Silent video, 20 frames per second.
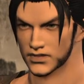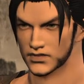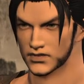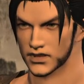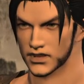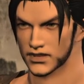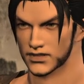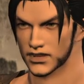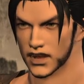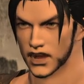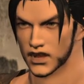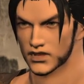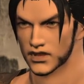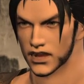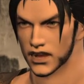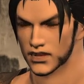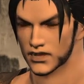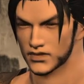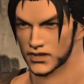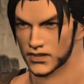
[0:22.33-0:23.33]

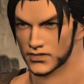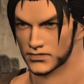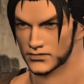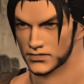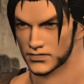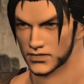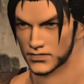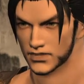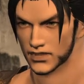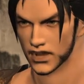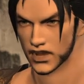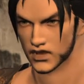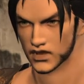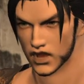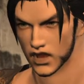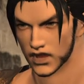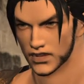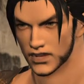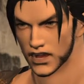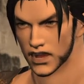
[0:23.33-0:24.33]
Fortunately, I
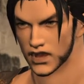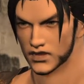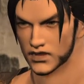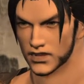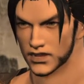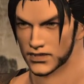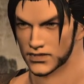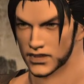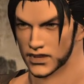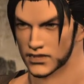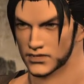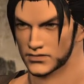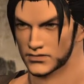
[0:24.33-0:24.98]
have an idea.